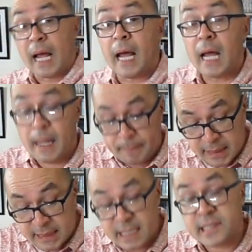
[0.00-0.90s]
But
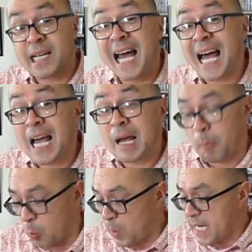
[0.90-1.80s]
it does
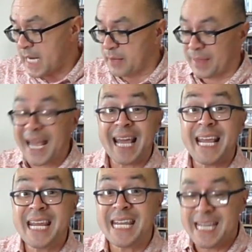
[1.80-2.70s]
come with
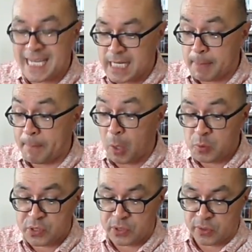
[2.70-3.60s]
a
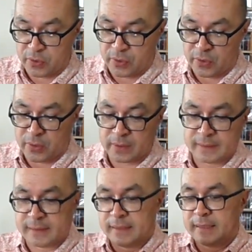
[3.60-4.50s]
poster.
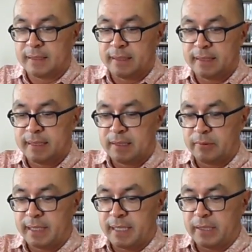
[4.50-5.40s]
There
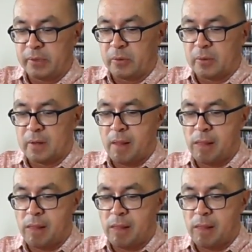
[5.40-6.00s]
we go.